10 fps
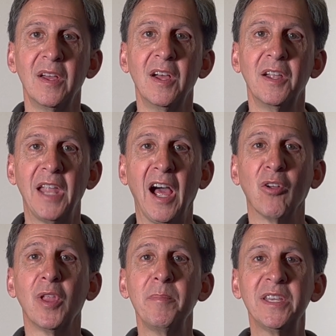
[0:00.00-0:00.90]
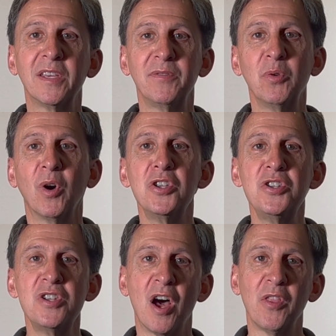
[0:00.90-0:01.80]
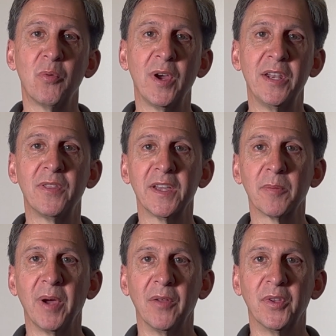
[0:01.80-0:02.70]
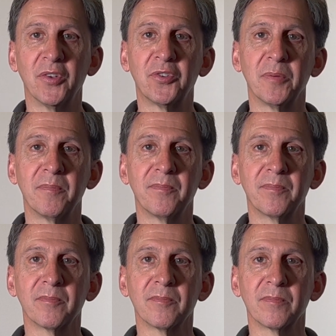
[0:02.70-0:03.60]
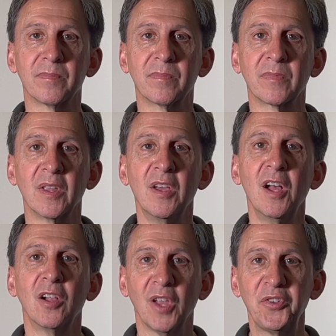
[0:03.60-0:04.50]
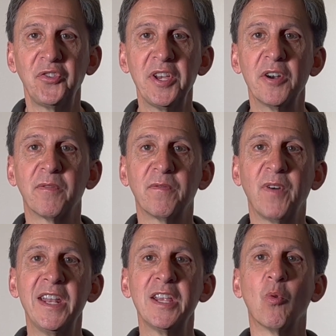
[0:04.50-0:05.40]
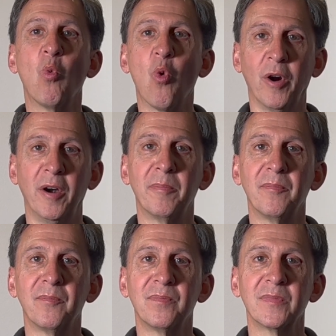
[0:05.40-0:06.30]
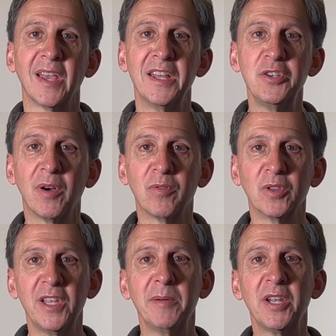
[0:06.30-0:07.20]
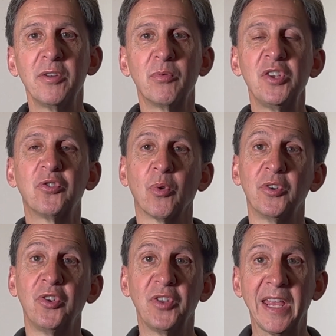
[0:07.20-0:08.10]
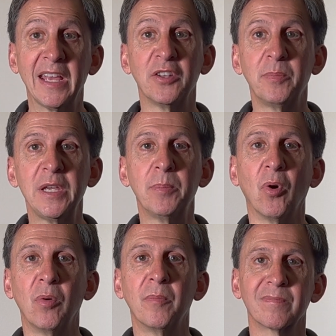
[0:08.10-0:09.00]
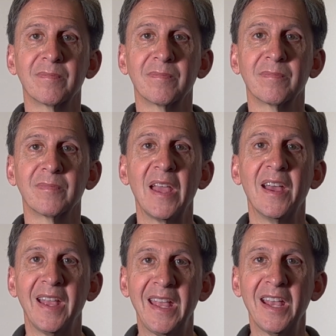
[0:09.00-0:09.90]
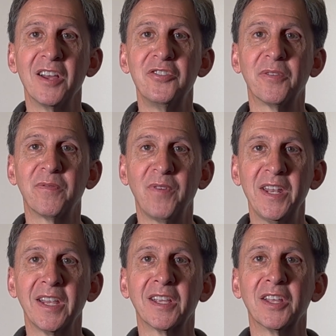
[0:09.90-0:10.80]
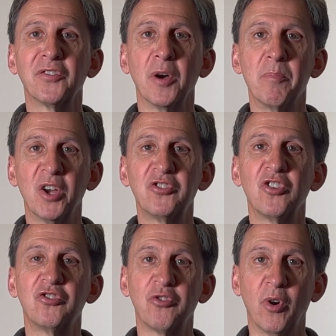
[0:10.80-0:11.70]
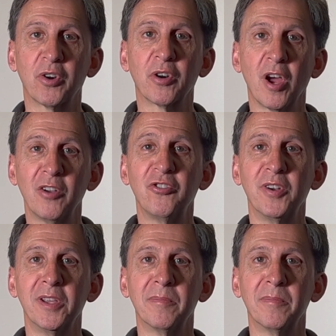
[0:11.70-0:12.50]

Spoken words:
Now, let me give you another way to think about this. Let's say you're fighting a war and you have limited resources and people, and you're fighting against a much stronger country.